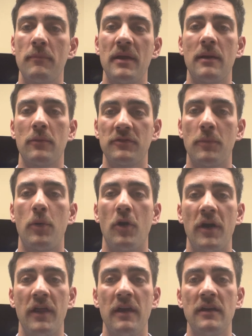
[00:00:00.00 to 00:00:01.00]
be able to
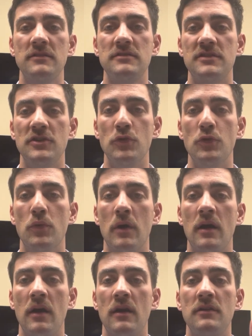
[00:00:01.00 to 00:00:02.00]
put
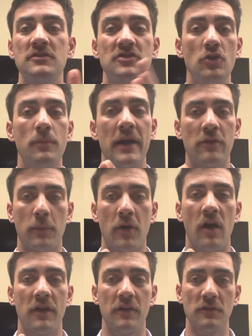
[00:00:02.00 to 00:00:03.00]
two-bedroom
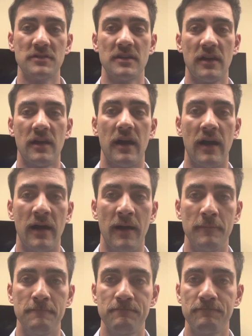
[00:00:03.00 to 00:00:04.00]
condos.
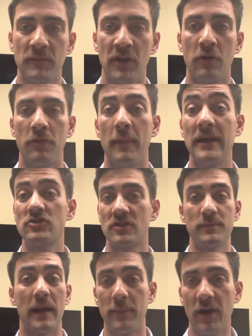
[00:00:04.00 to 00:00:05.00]
The metrics
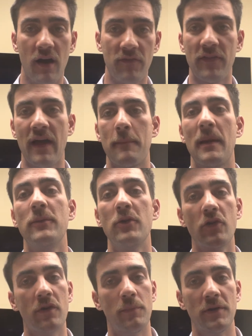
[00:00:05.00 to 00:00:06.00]
might be off on that. Maybe you
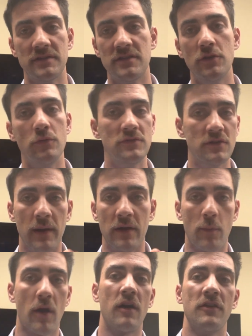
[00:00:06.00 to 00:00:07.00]
could put
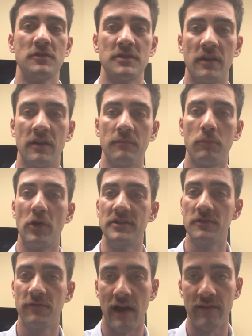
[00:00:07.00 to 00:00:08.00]
two-bedroom condos on a
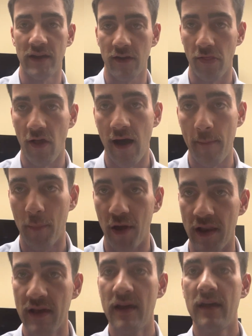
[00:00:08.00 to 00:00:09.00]
0.25 acre lot,
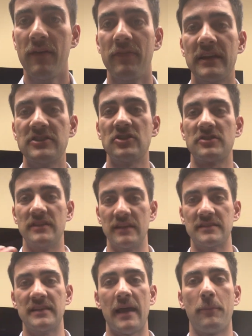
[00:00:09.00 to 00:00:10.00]
but that's just an
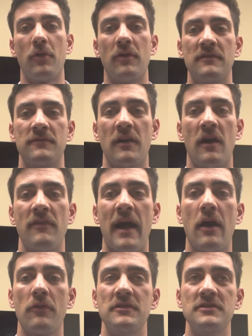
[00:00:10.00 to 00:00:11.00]
example of
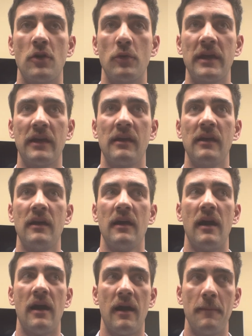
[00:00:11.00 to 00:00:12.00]
how the zoning
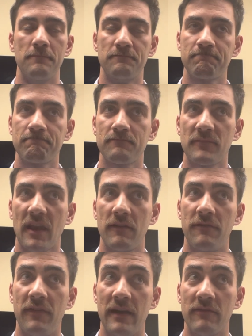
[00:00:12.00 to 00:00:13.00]

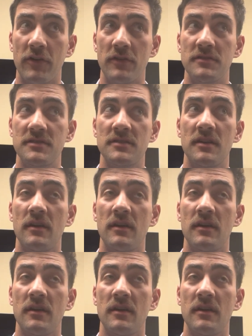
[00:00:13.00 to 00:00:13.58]
favors